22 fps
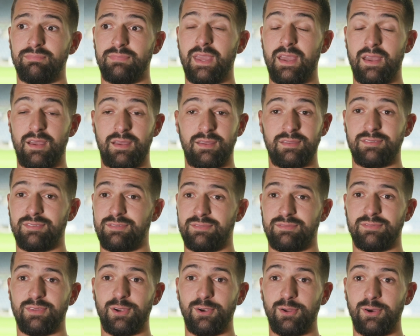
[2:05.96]

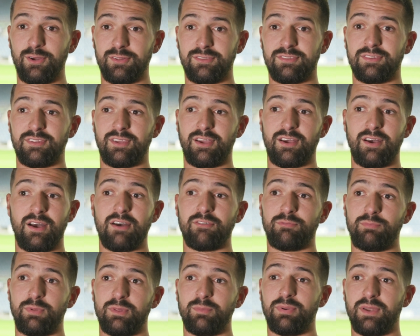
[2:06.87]
Yes, a lot.
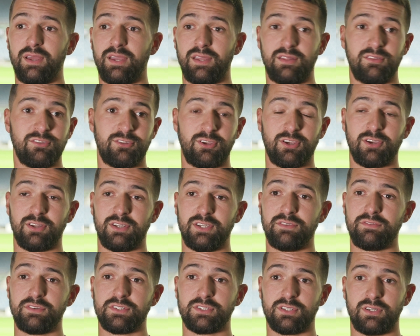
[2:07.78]
I've been playing second
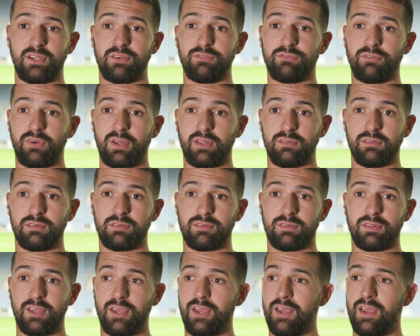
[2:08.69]
division in
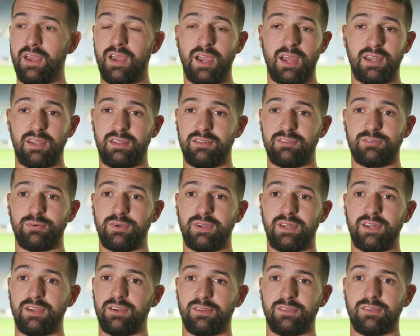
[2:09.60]
France, and it's
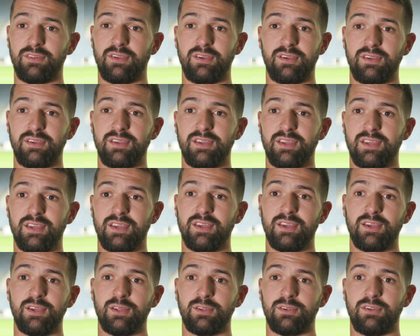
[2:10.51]
really not the
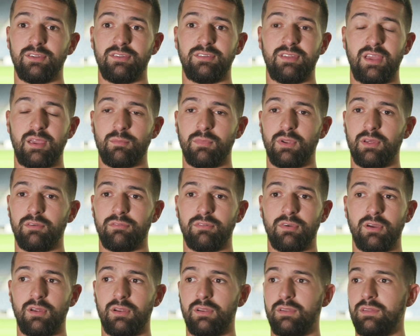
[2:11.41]
same
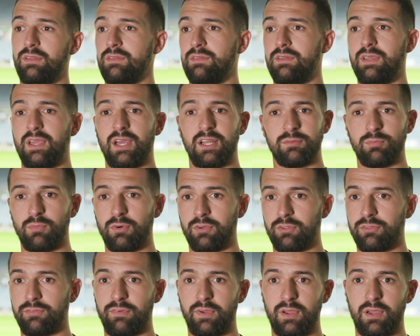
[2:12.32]
level, the
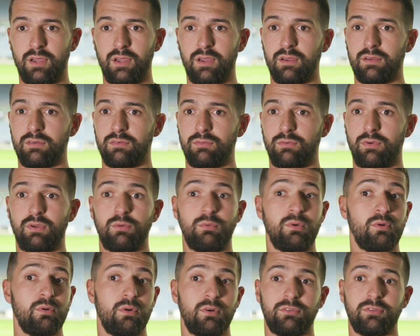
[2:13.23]
atmosphere. We
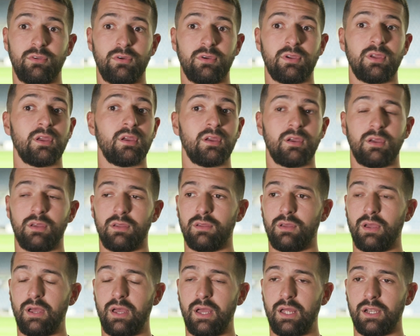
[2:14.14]
were talking
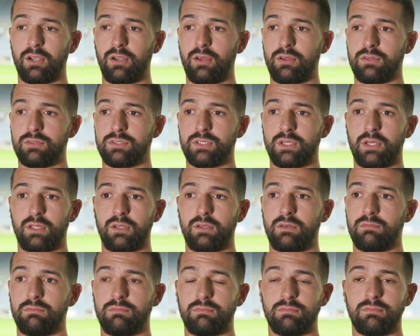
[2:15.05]
at lunch,
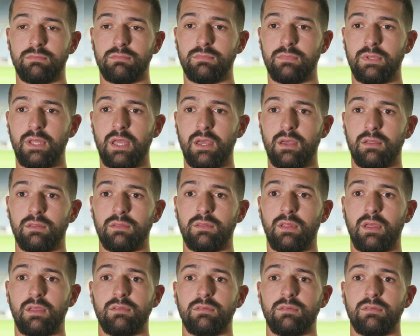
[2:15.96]
and yeah,